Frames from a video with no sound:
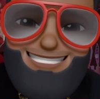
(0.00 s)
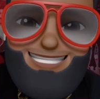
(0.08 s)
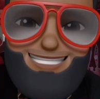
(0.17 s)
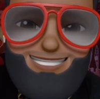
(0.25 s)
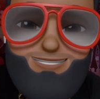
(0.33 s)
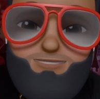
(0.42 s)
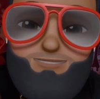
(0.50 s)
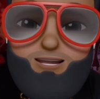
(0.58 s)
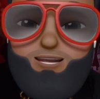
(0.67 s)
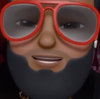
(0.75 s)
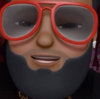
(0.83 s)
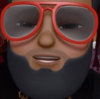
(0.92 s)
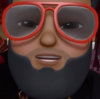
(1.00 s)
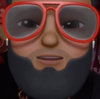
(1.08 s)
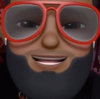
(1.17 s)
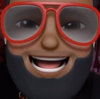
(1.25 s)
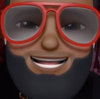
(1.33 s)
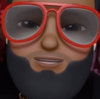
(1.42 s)
to get, you
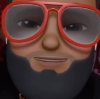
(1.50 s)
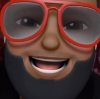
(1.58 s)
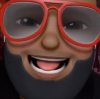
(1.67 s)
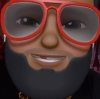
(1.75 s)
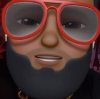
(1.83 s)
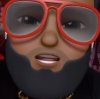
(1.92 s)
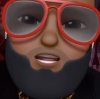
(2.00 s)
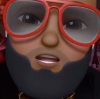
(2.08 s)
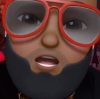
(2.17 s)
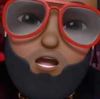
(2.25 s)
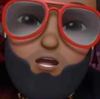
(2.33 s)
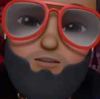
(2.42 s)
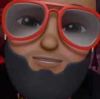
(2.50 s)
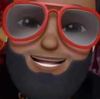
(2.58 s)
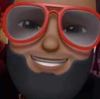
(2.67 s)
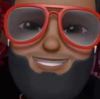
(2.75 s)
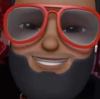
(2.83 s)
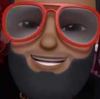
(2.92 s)
got you had the nerve
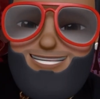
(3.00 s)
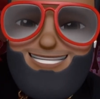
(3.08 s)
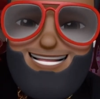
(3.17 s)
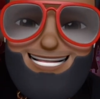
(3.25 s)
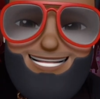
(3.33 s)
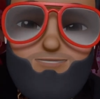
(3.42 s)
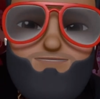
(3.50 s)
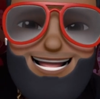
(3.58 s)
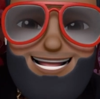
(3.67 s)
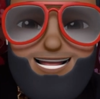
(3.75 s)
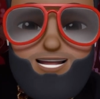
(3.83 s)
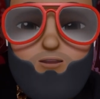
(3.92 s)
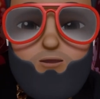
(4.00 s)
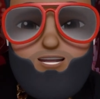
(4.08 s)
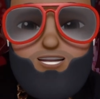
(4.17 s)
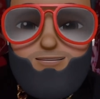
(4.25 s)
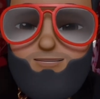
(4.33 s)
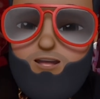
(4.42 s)
to to get mad at Lord
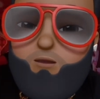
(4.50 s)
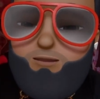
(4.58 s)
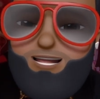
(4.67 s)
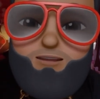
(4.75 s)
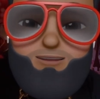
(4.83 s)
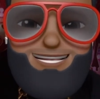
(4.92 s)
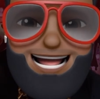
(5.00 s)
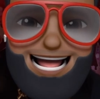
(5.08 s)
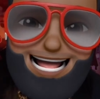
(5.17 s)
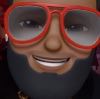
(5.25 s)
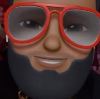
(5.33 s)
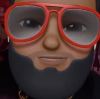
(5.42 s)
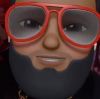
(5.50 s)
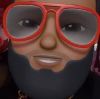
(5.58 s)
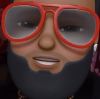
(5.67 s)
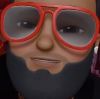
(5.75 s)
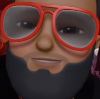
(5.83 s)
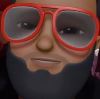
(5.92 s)
Jamar when he was asking you
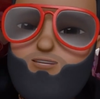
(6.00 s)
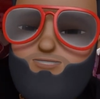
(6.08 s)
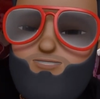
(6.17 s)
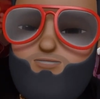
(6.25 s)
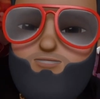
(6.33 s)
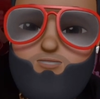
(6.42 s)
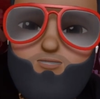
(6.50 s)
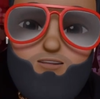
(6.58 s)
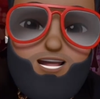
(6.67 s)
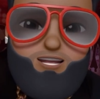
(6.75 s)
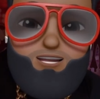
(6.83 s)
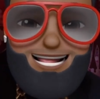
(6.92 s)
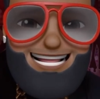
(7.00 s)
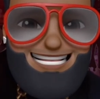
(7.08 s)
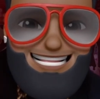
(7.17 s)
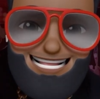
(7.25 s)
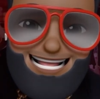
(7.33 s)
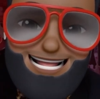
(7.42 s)
some real
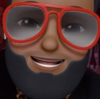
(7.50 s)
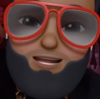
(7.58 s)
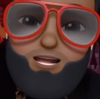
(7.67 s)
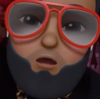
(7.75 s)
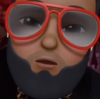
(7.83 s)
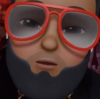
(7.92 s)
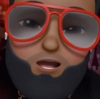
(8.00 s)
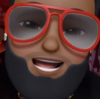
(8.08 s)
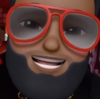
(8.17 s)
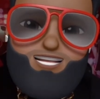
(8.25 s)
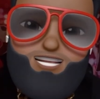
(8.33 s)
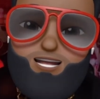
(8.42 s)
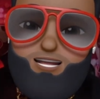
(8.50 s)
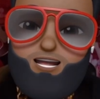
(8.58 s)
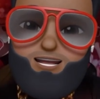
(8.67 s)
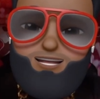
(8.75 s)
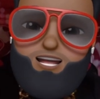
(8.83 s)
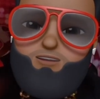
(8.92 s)
legitimate questions.
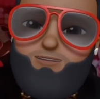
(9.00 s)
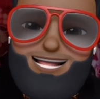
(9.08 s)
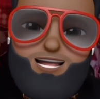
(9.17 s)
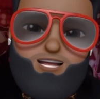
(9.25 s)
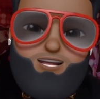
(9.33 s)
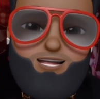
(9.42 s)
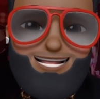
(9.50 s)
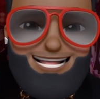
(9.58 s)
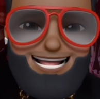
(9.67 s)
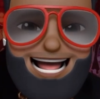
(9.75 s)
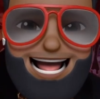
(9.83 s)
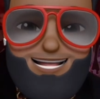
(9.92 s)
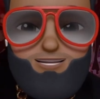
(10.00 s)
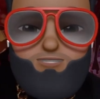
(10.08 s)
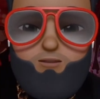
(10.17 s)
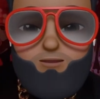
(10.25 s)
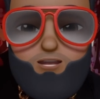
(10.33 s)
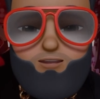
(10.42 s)
You got to learn to get an
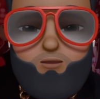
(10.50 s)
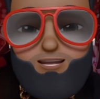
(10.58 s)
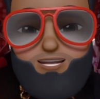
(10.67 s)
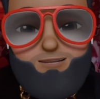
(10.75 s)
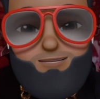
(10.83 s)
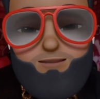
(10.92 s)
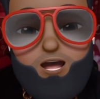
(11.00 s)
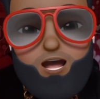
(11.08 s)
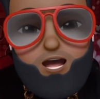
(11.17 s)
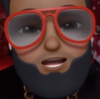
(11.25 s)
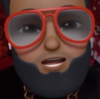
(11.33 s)
attitude with Lord Jamar.